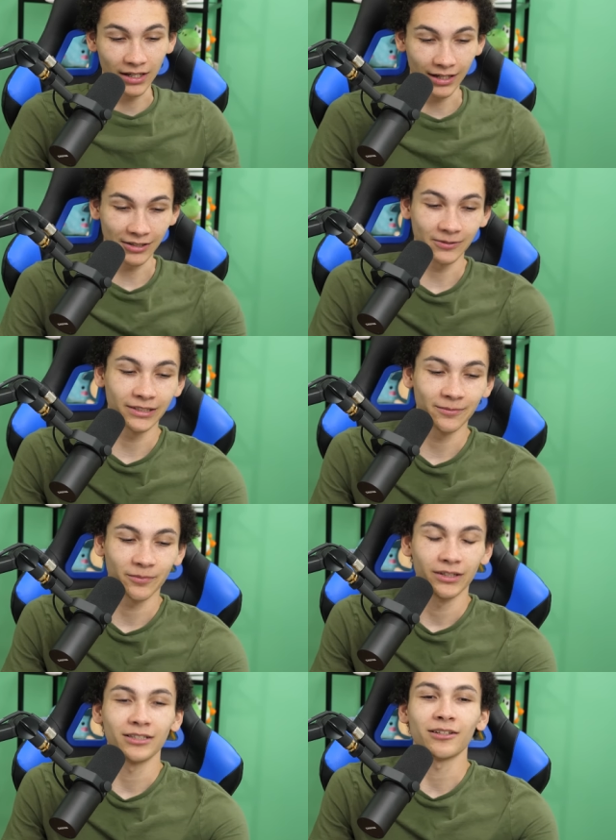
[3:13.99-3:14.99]
and I went
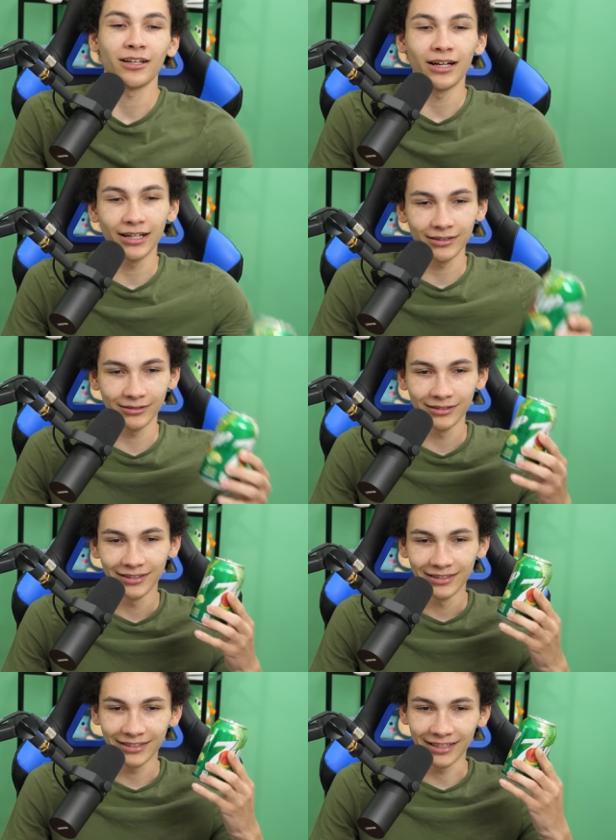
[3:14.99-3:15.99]
to the aisle
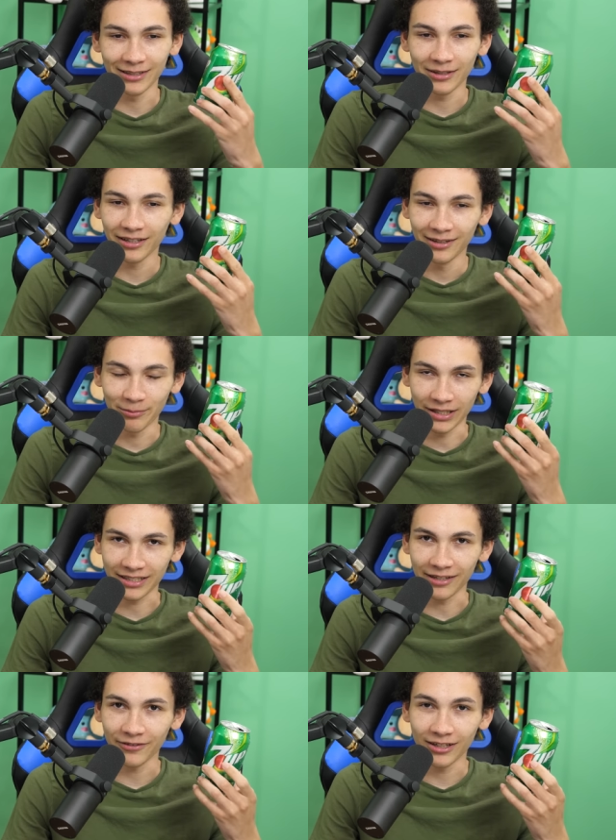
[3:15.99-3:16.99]
to get my
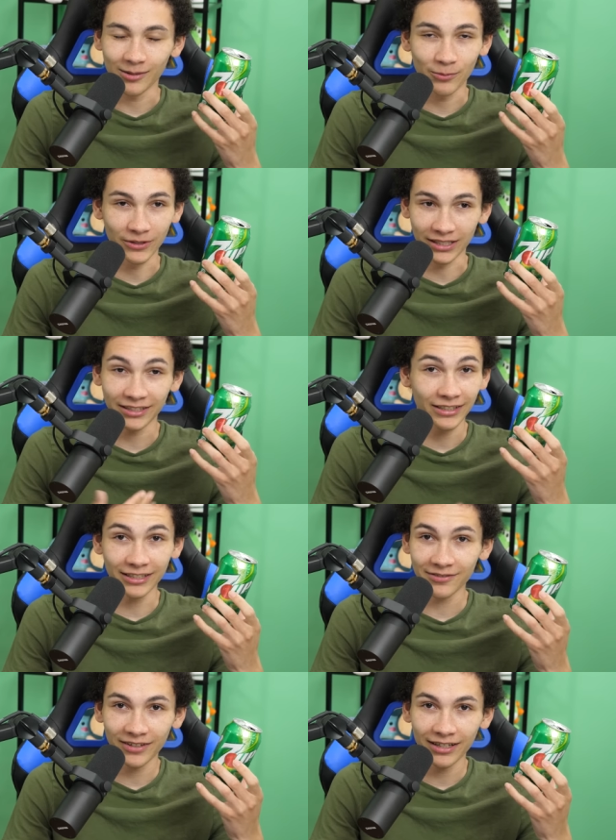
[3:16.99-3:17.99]
7-Up, which is,
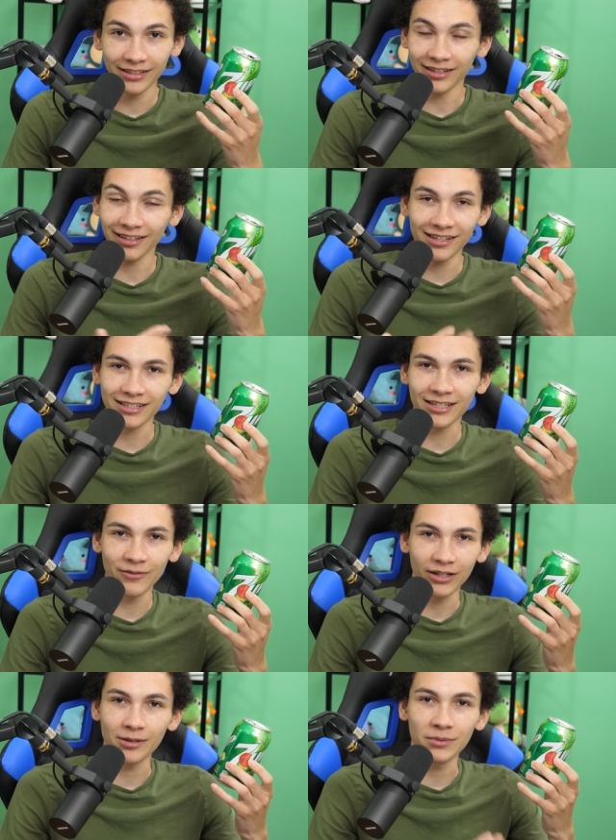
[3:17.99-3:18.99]
it's fine. I like
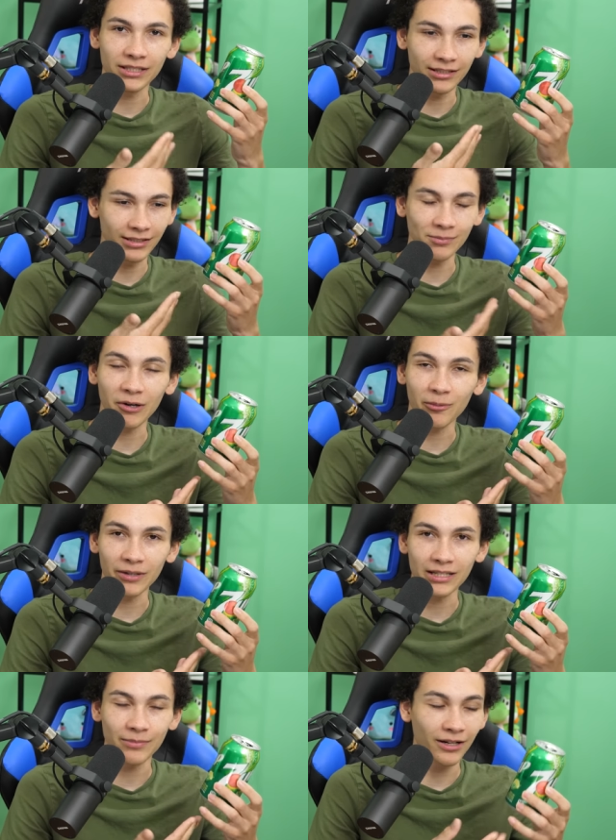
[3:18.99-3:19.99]
7-Up. This is my
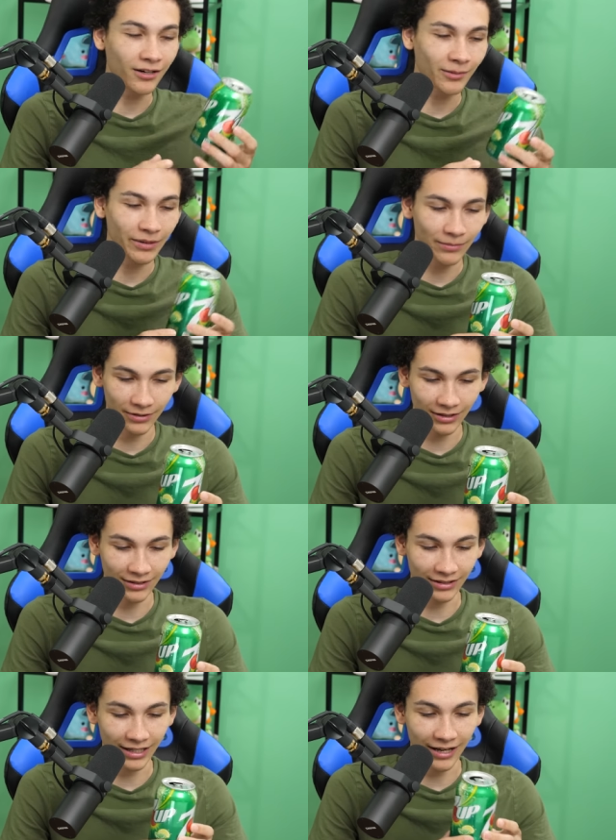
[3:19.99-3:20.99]
replacement Dr. Pepper
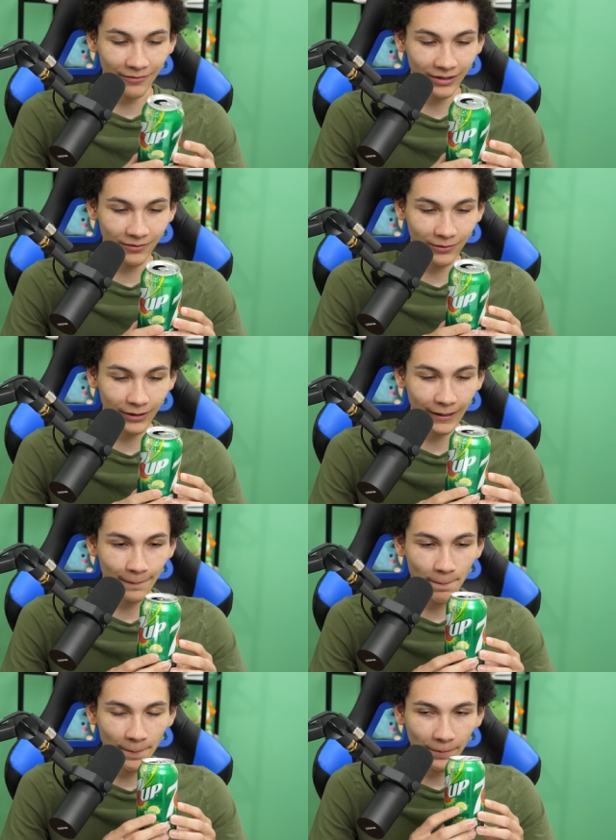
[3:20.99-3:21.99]
because it's caffeine-free.